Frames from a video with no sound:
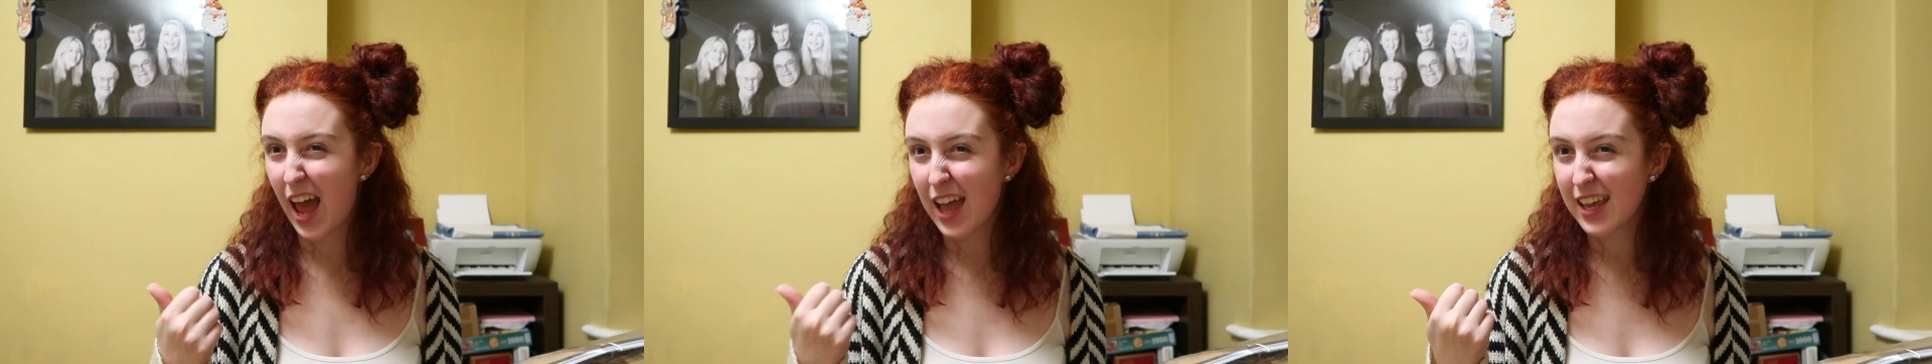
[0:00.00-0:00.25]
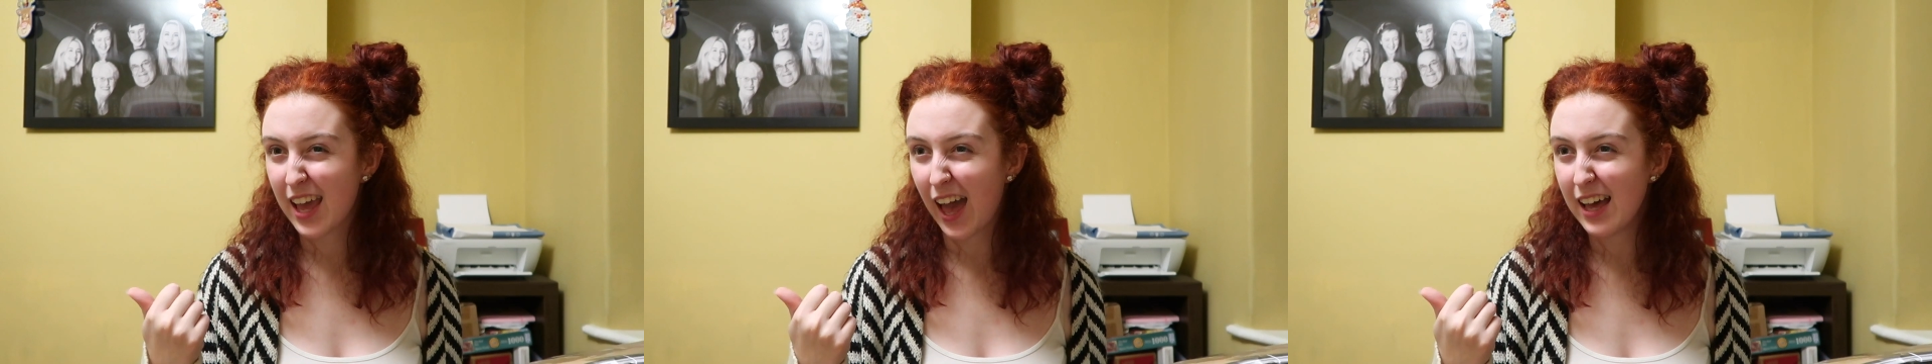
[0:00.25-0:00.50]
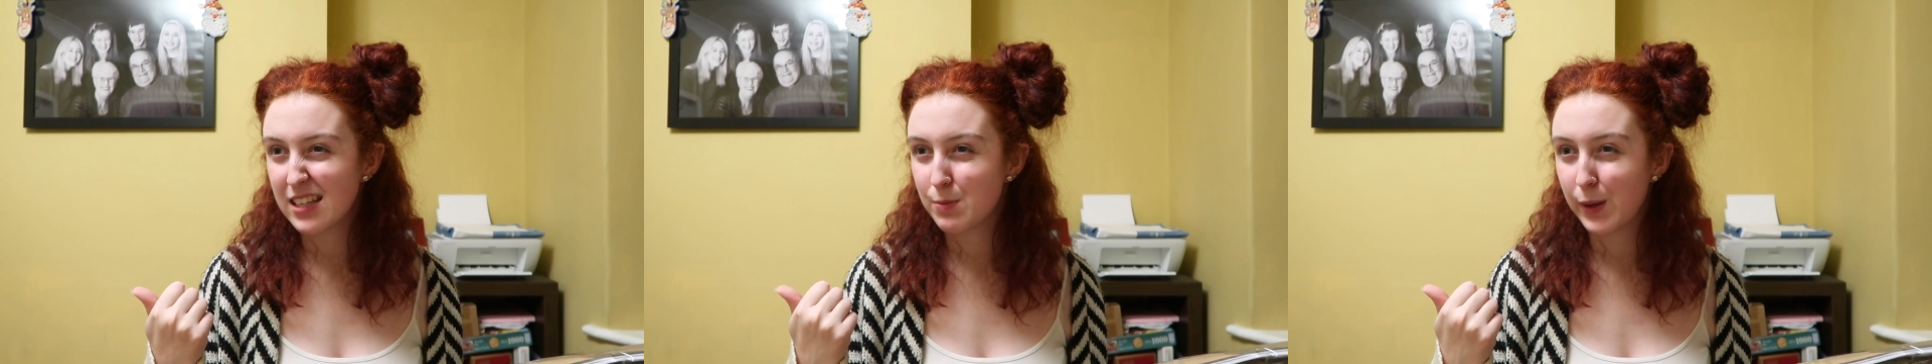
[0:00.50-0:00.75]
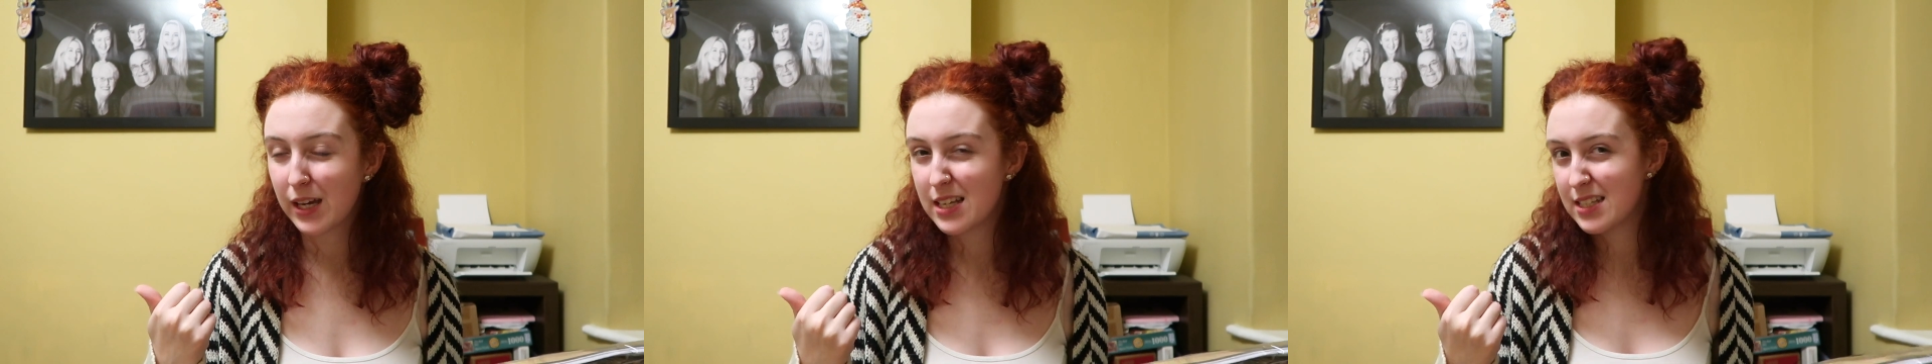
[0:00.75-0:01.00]
I guess,
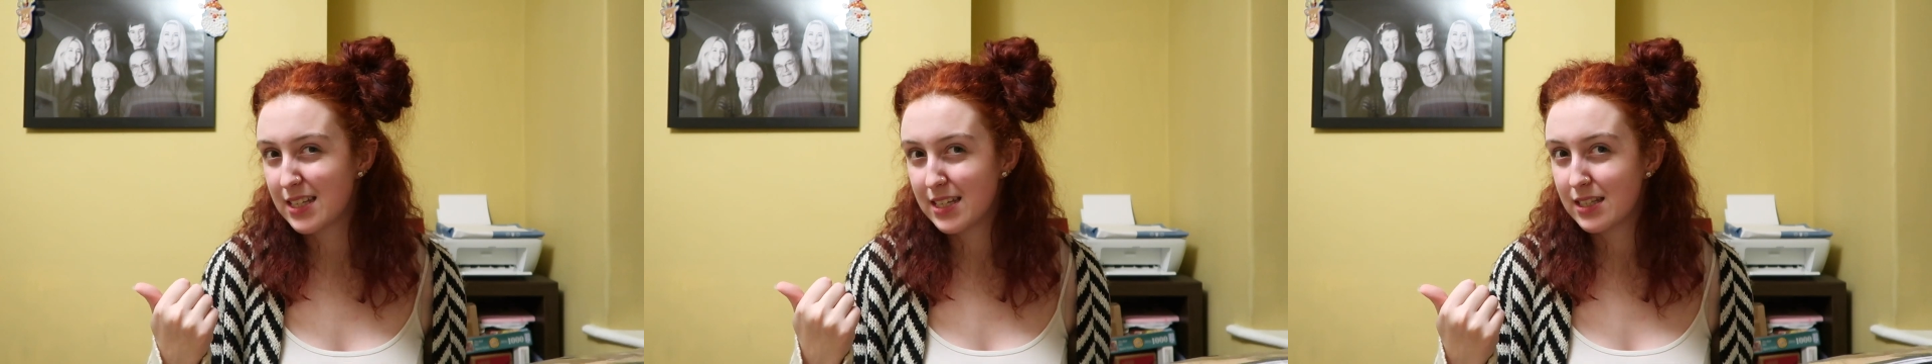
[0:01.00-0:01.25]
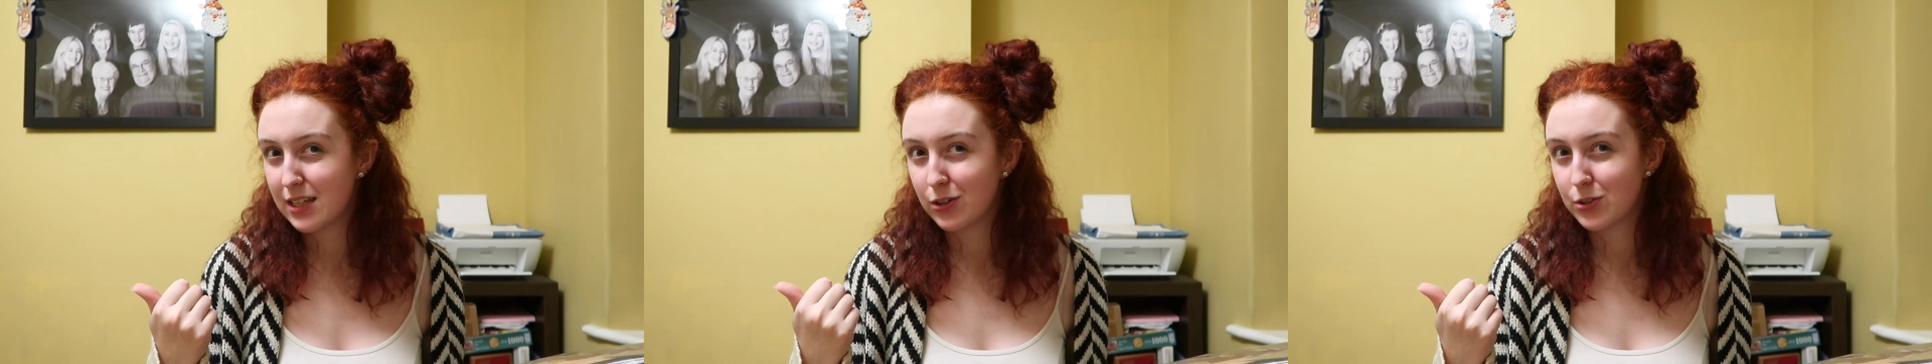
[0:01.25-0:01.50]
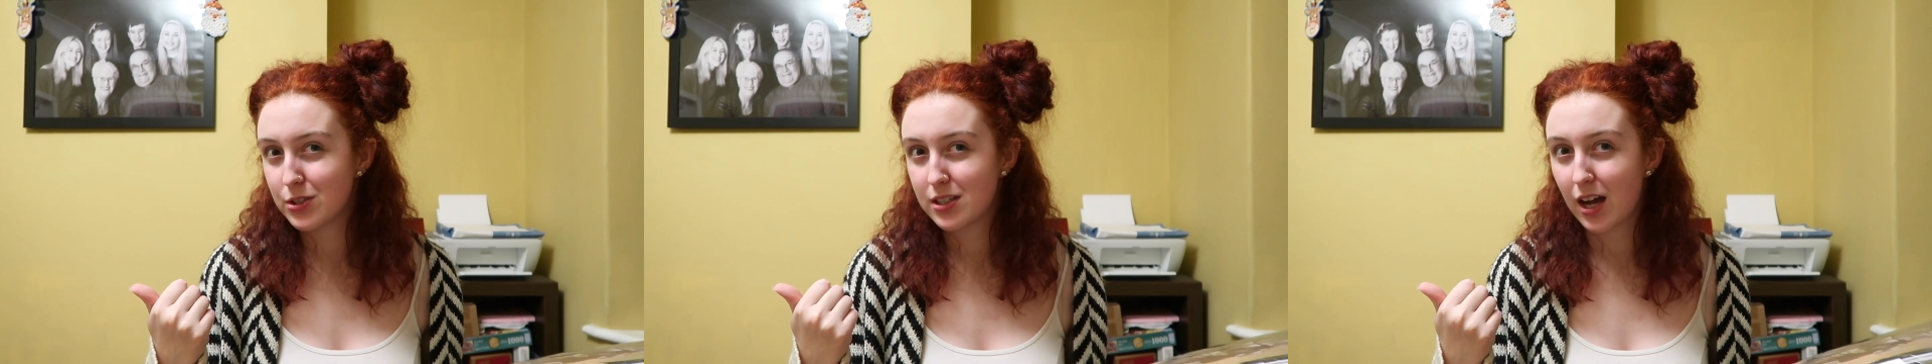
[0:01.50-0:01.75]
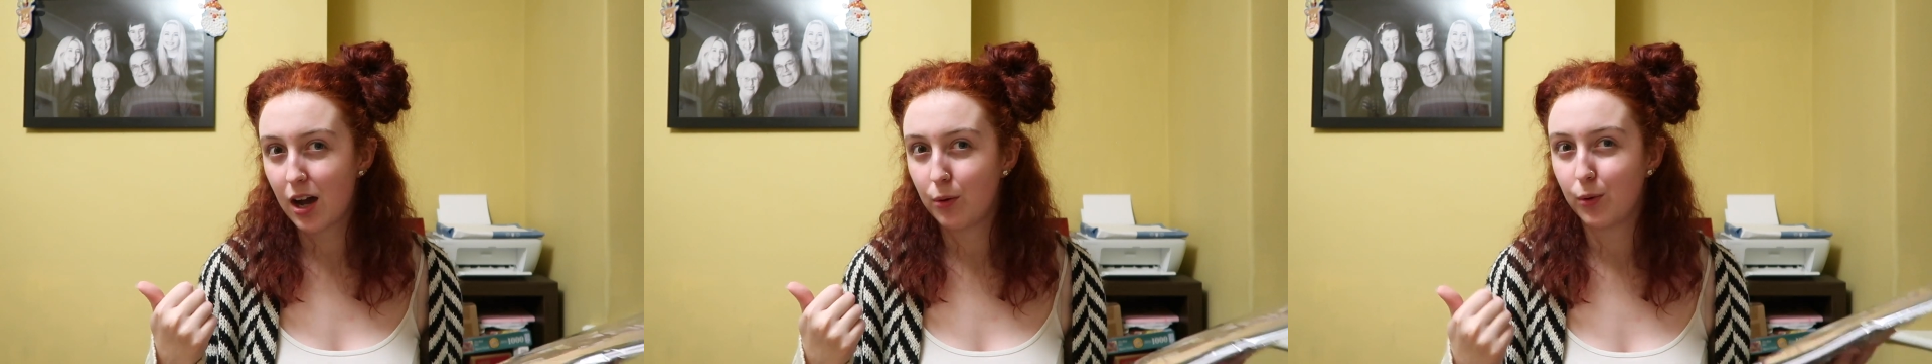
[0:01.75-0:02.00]
because Disney owns Star